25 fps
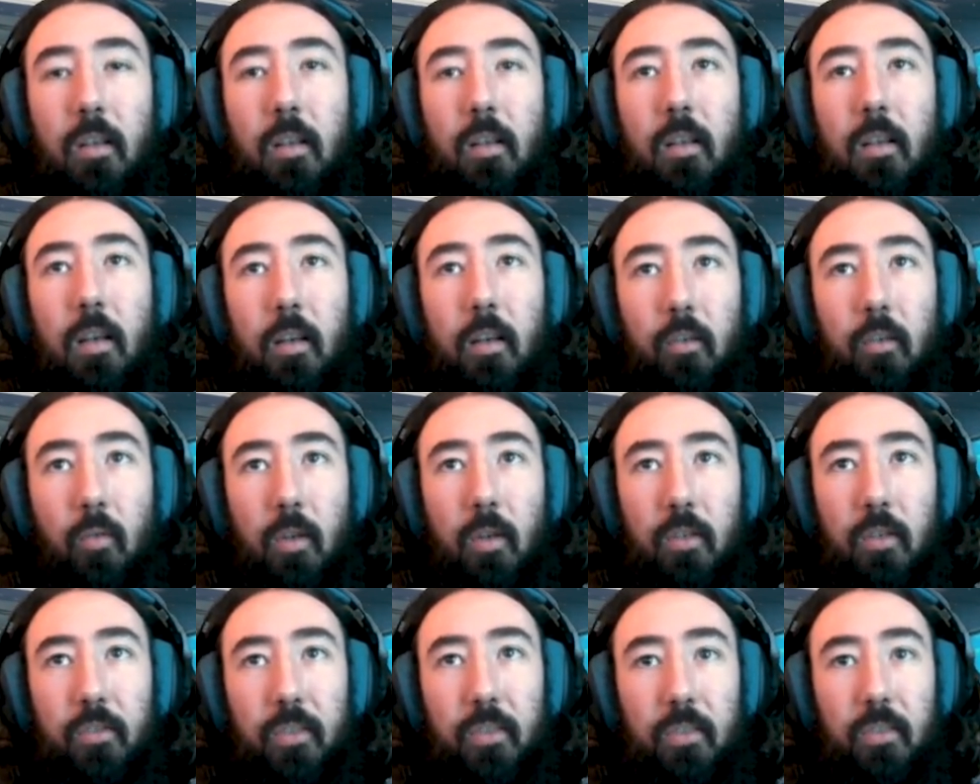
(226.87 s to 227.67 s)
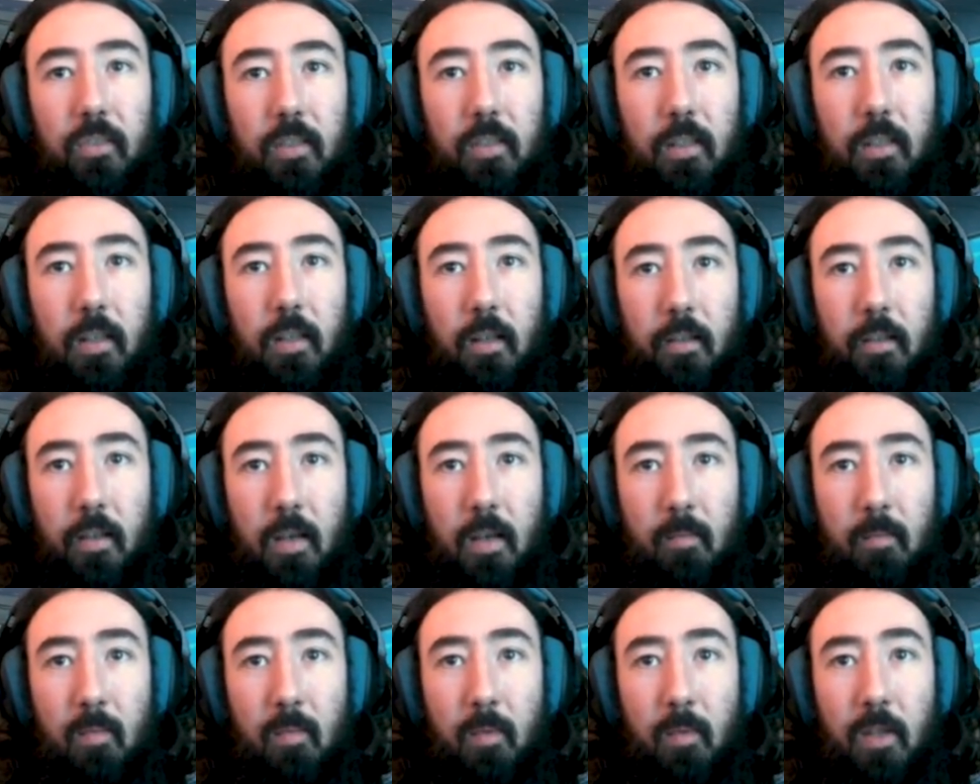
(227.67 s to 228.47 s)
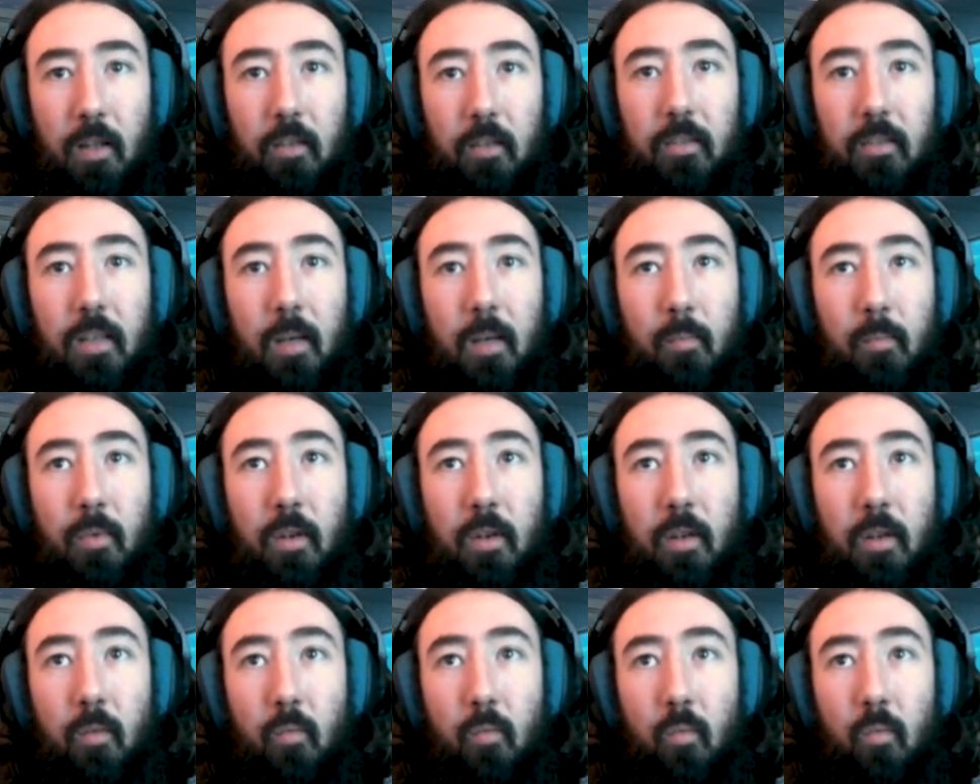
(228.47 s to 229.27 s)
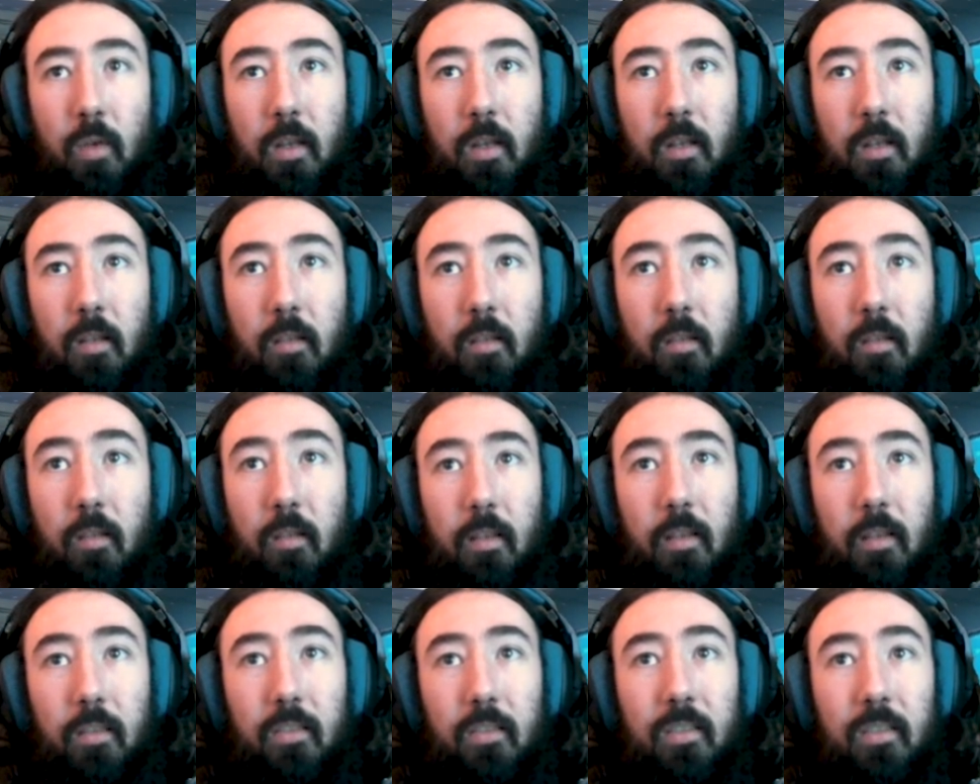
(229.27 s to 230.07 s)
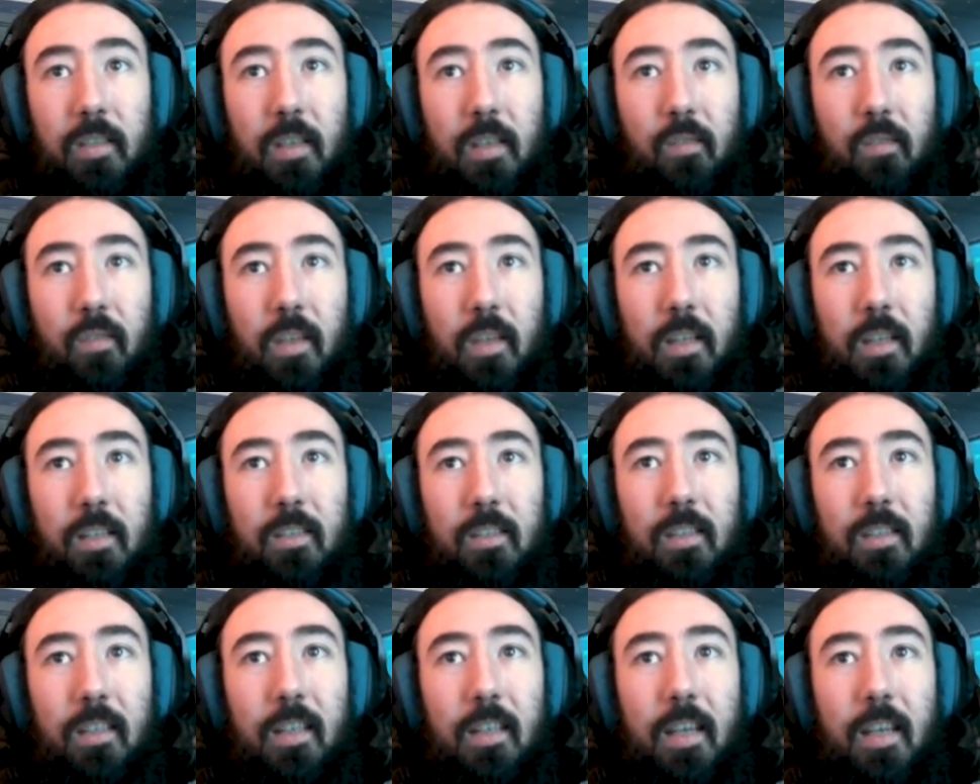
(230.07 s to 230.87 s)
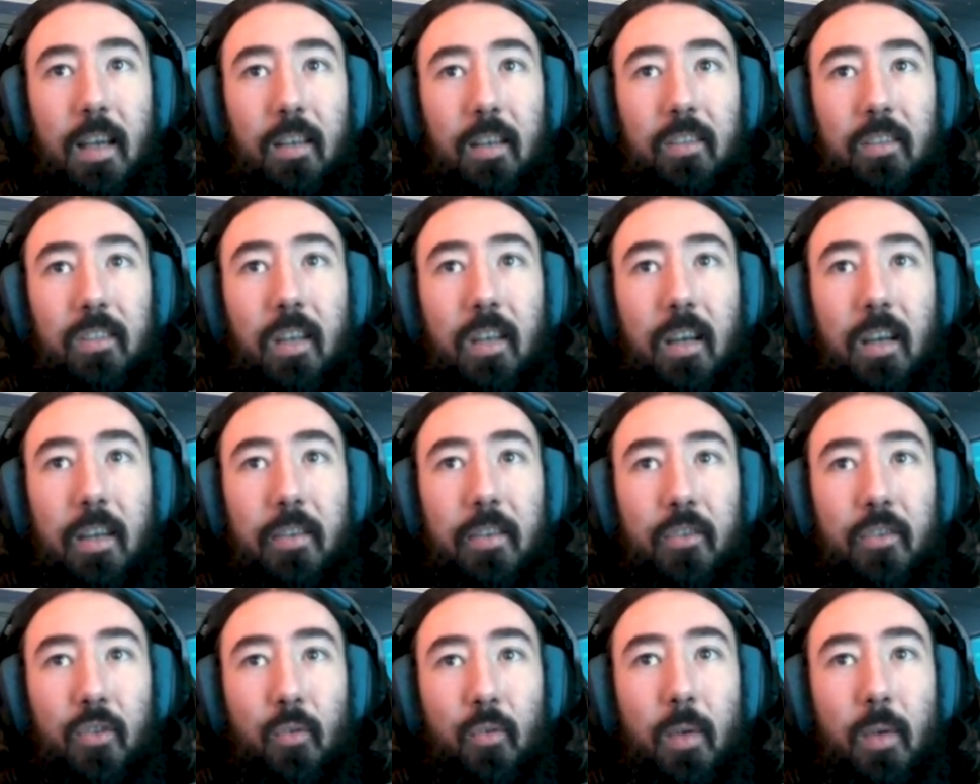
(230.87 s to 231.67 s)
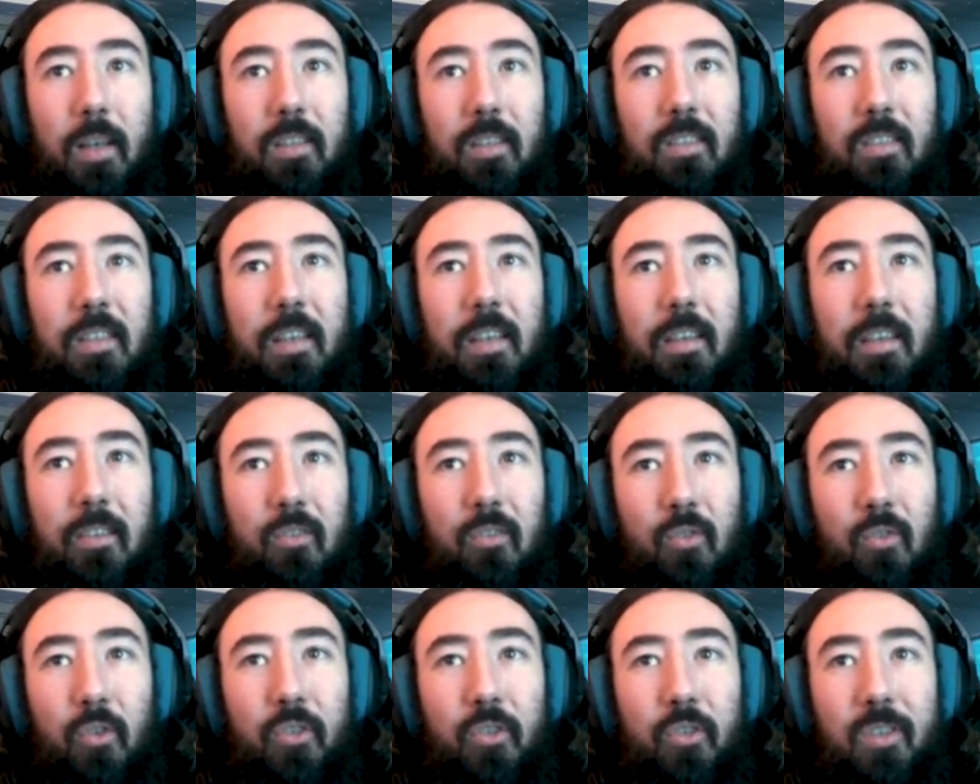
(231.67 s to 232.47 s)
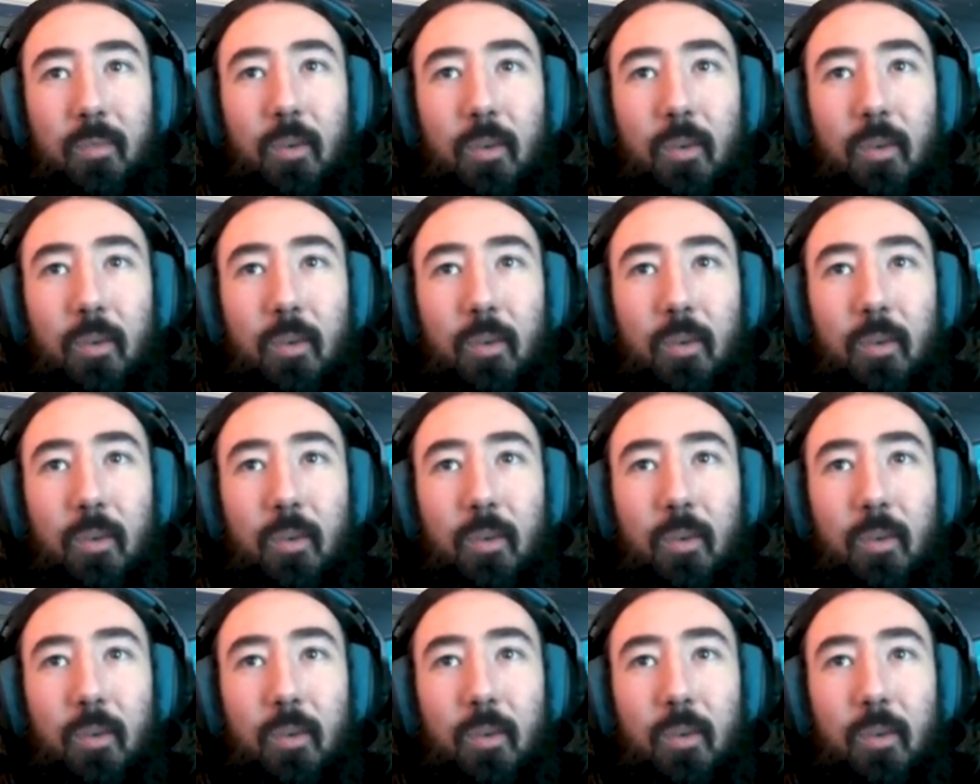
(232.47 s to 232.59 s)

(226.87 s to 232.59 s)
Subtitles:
I don't actually see that there, maybe that's happening with the CVT-SI2SD instruction.